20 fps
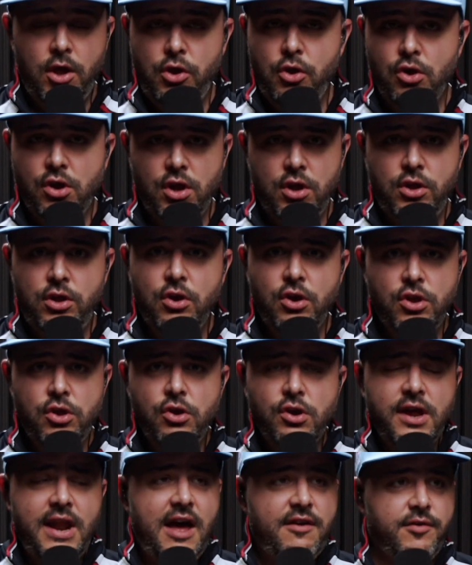You
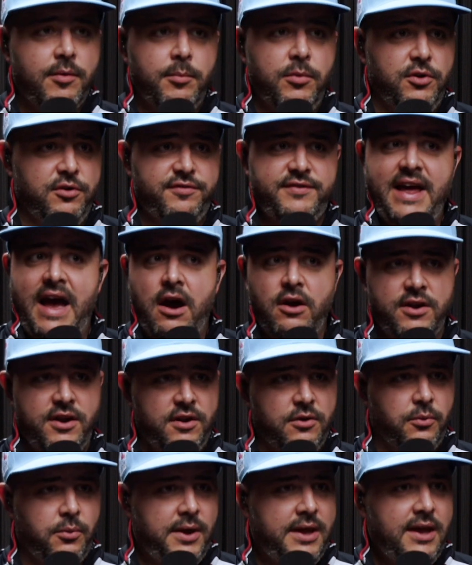could have a move down in
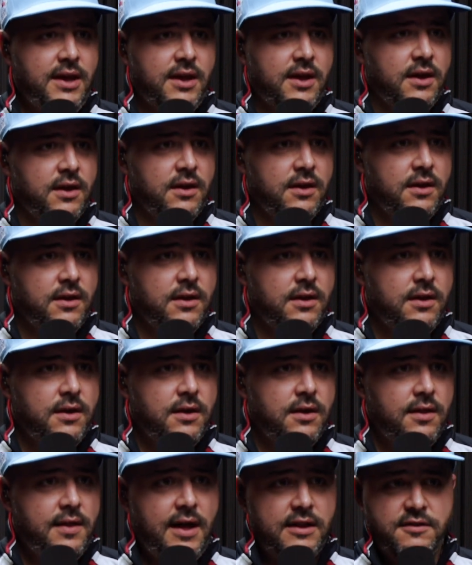a week.
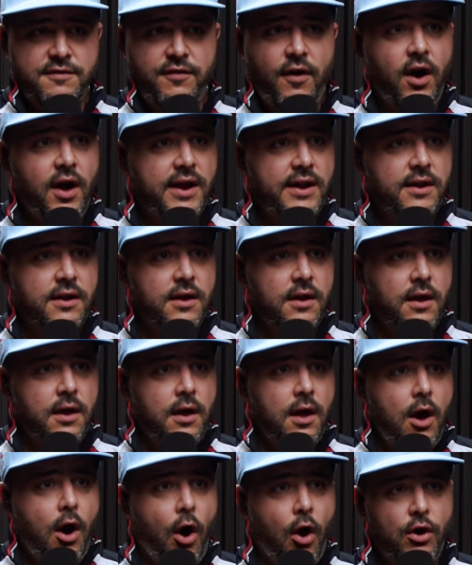That's fine.
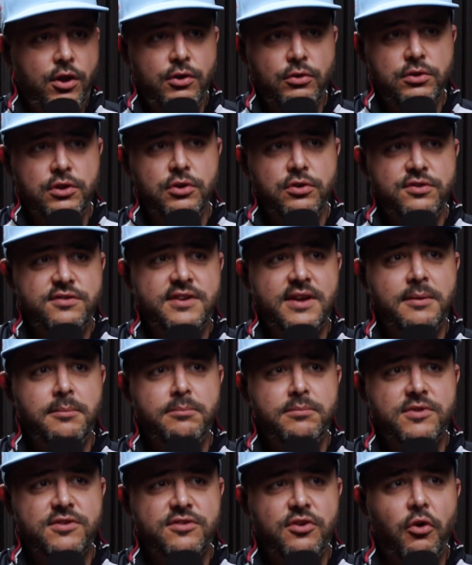Are you
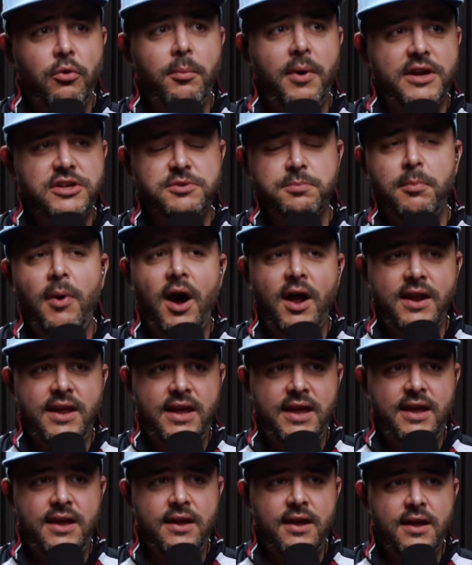losing so much
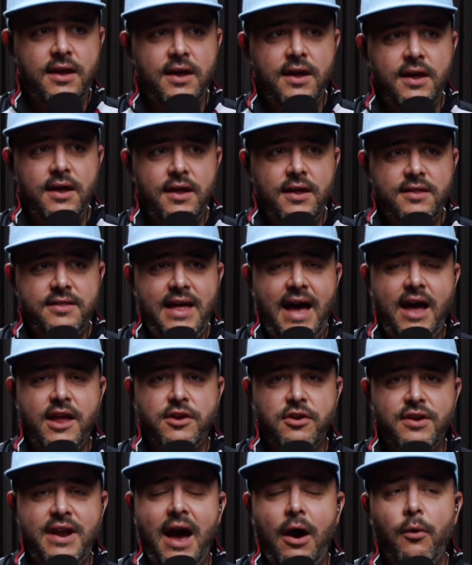money that
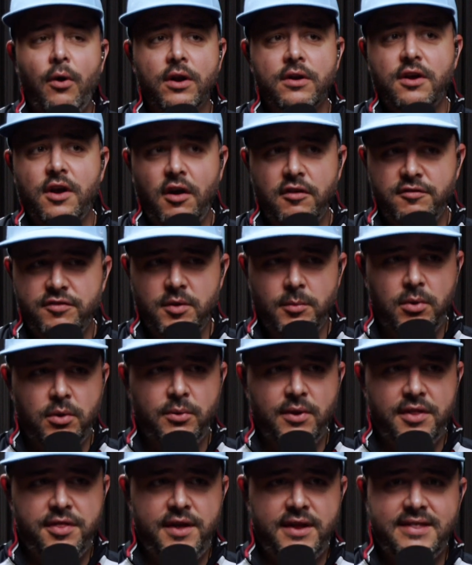you're now uncomfortable
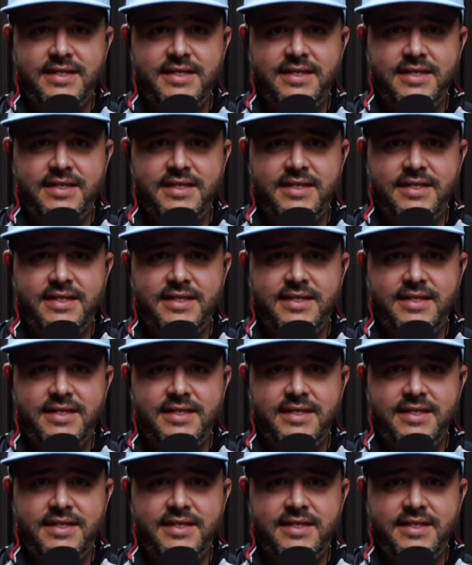with it?